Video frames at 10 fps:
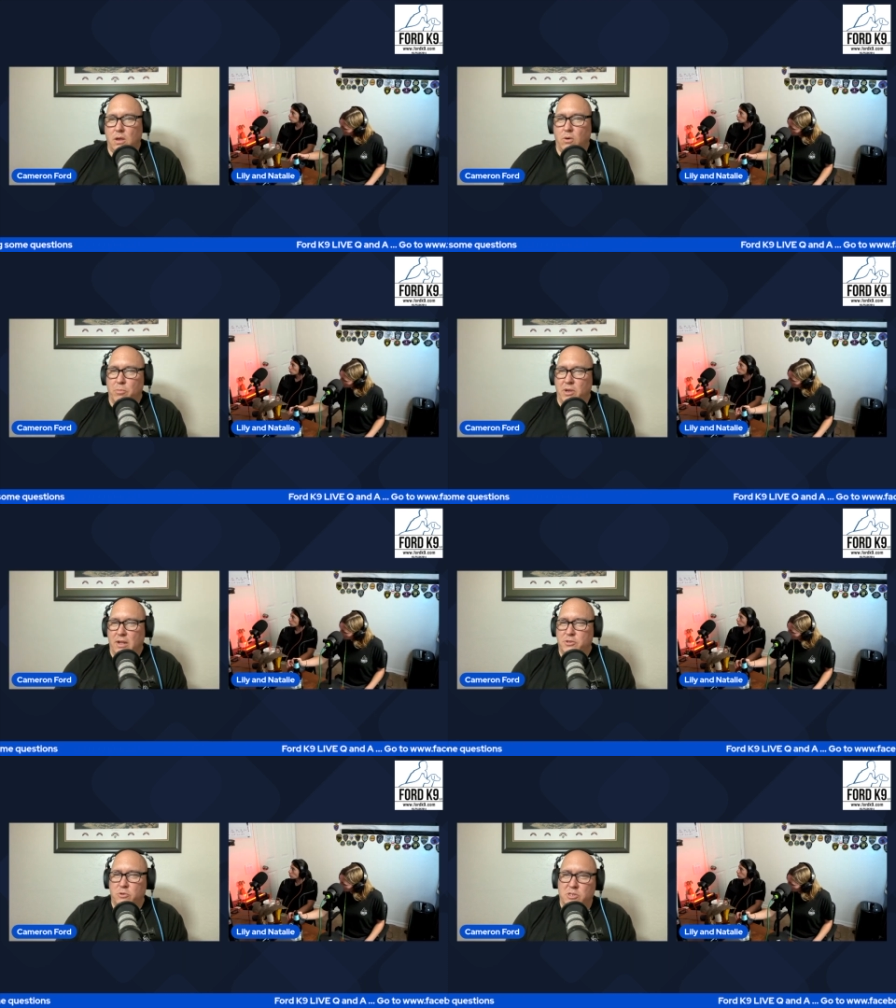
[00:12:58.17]
Oh, I'm going to
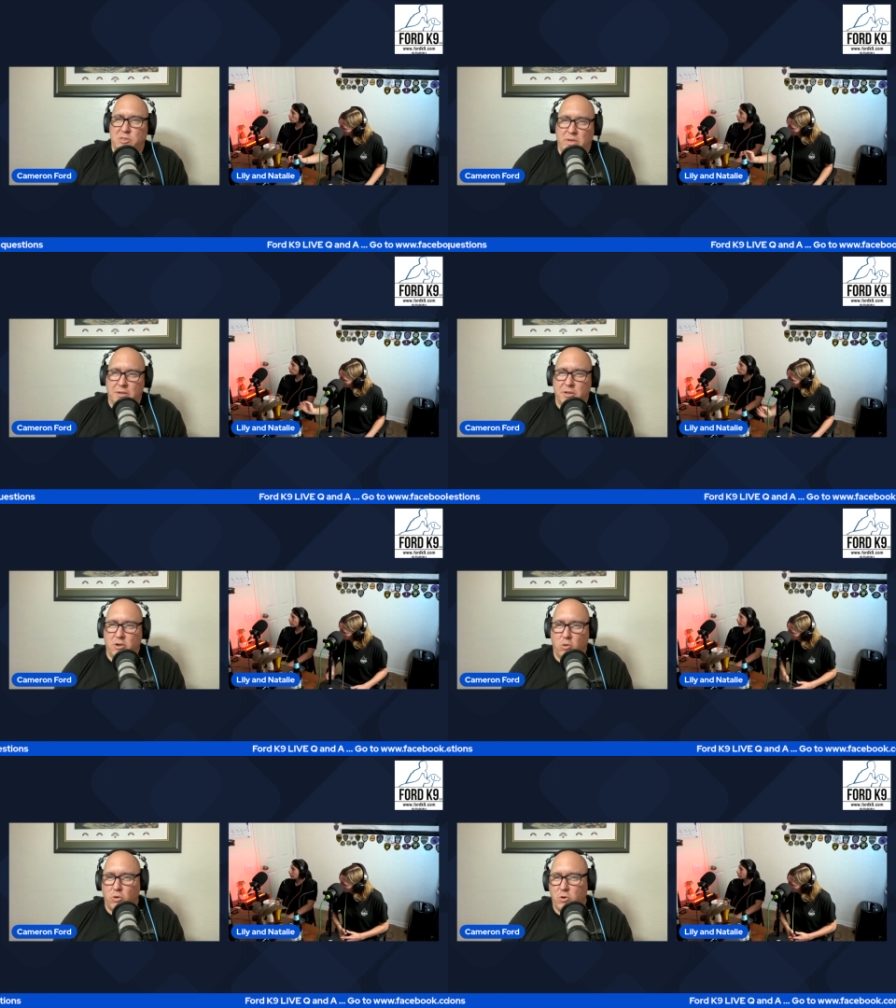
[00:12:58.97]
answer this because somebody had to go
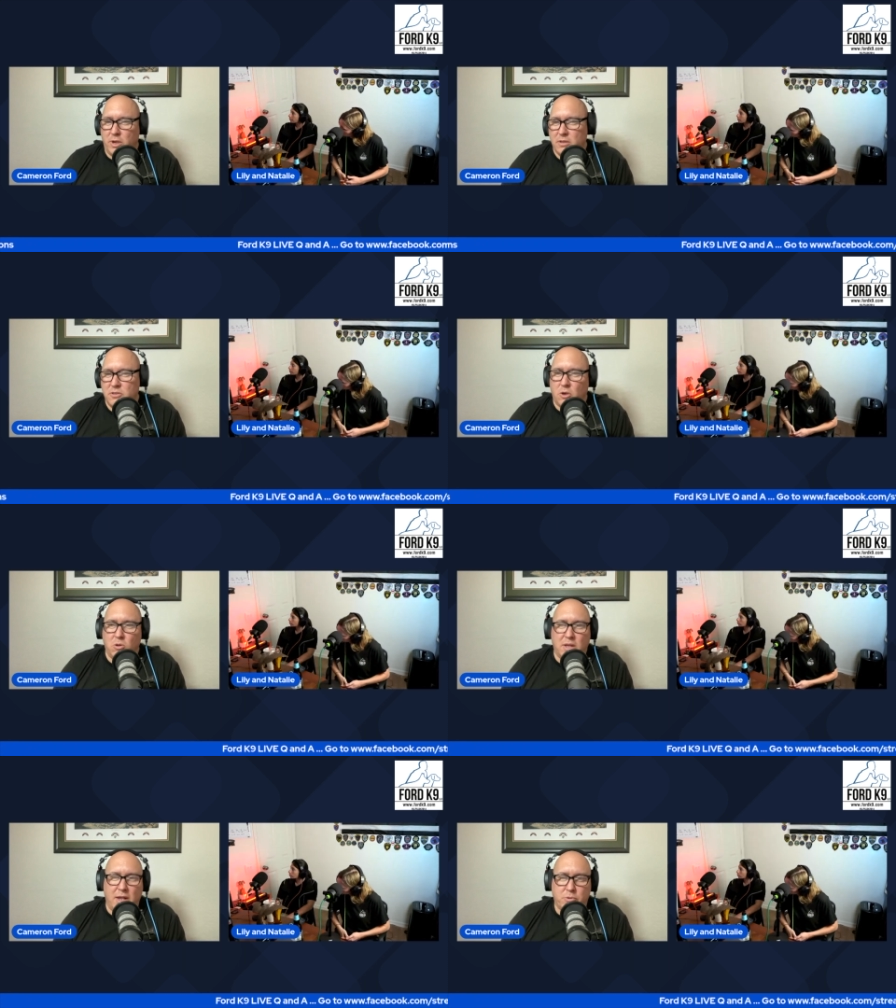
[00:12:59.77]
real quick. So
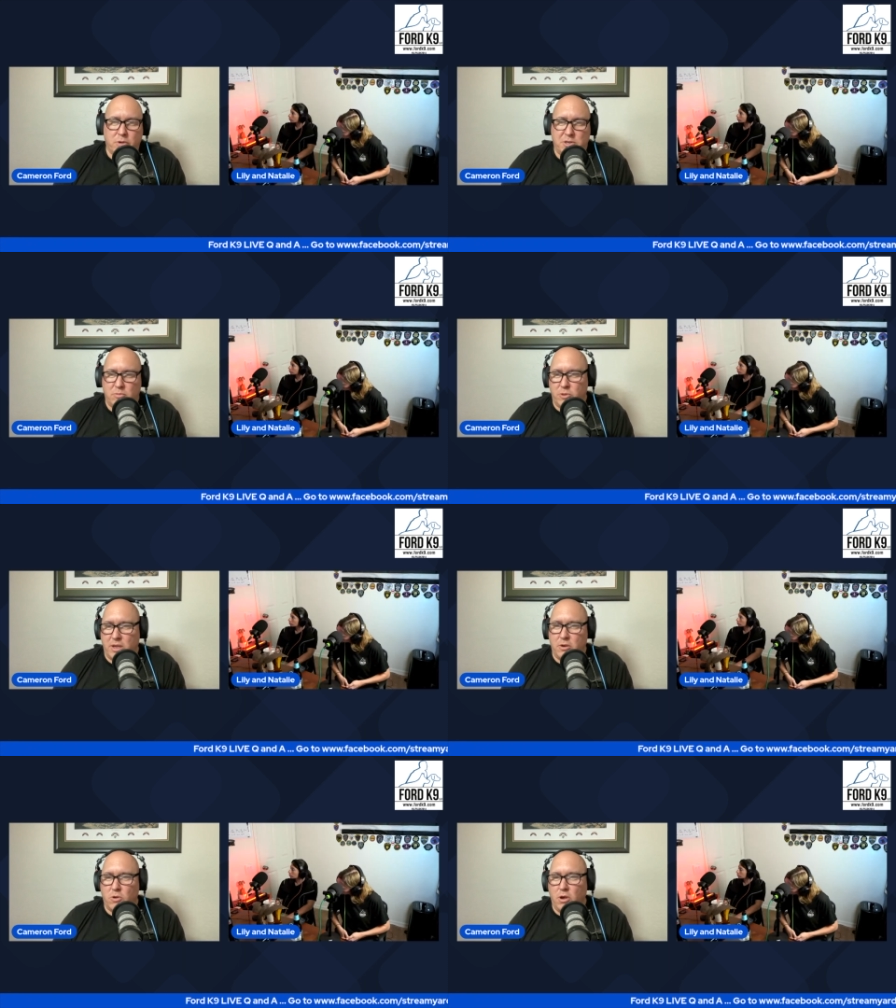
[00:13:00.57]
last question before they
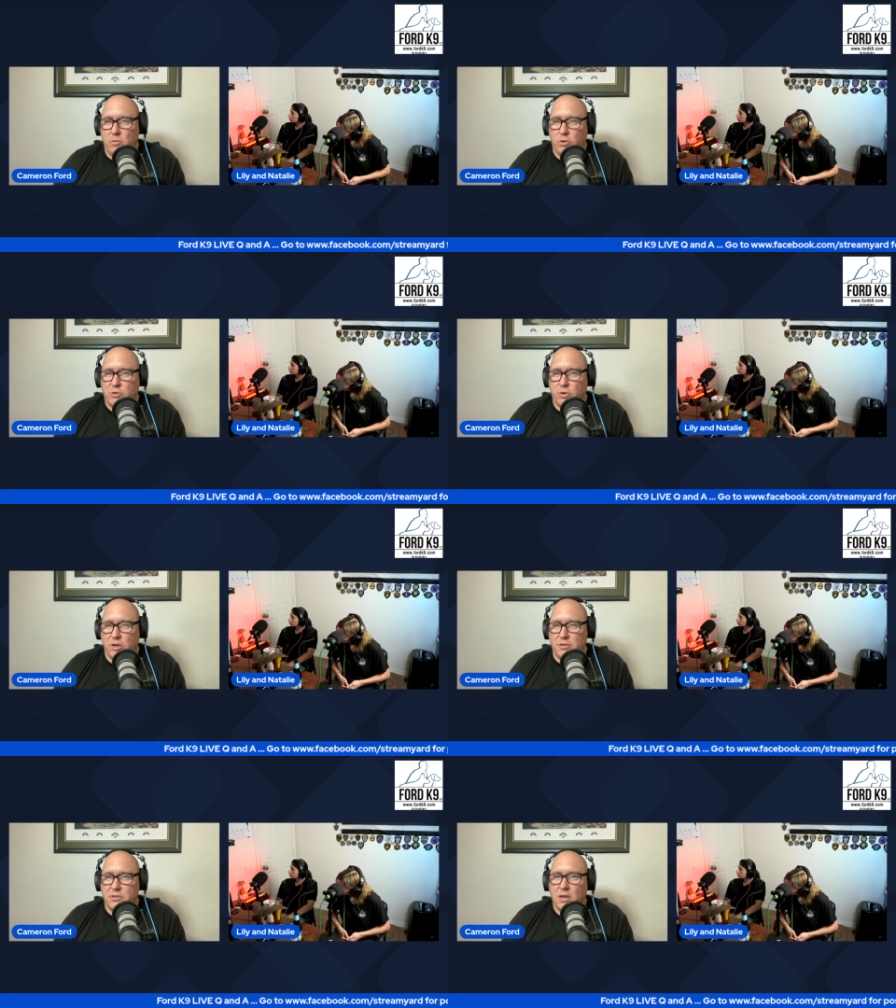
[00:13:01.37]
had to run, which
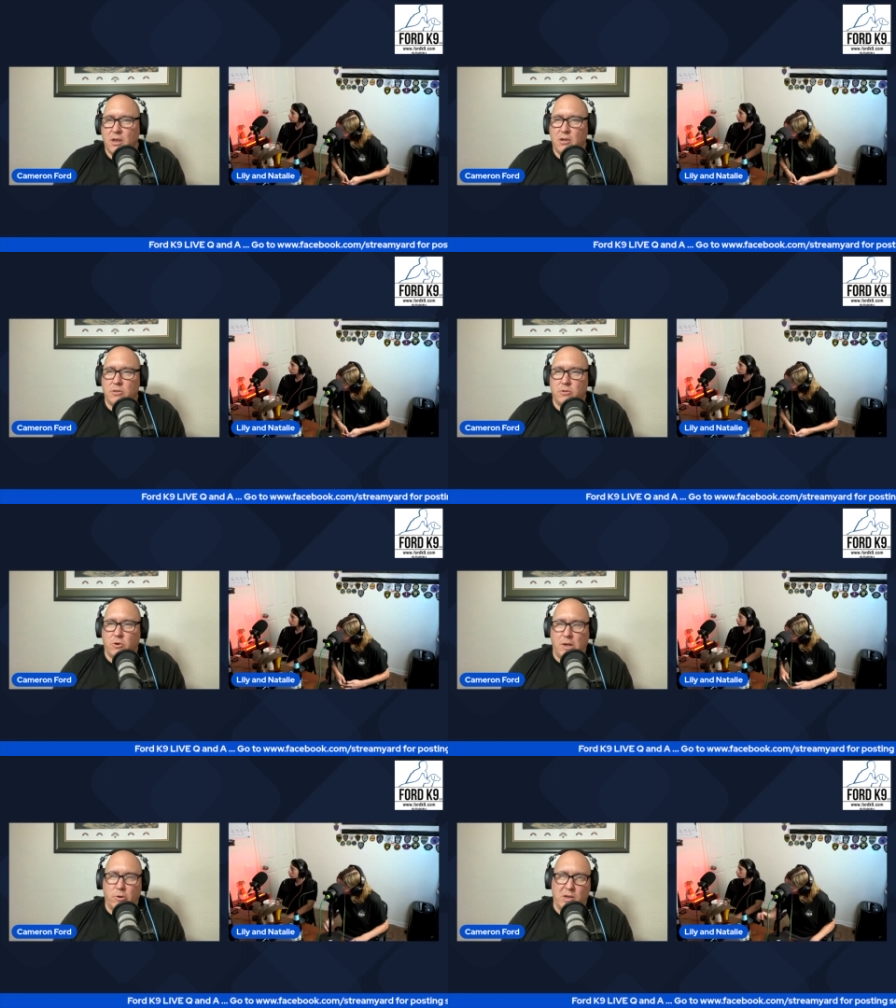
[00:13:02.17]
was they're
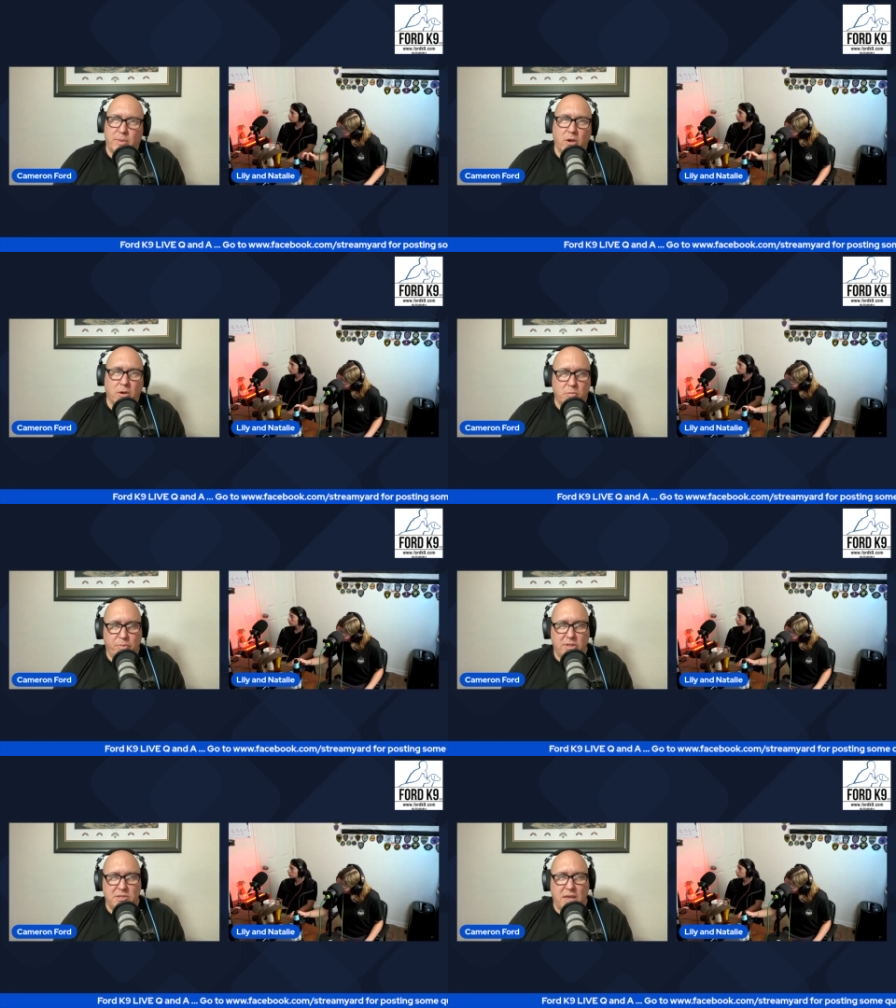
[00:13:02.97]
hearing about police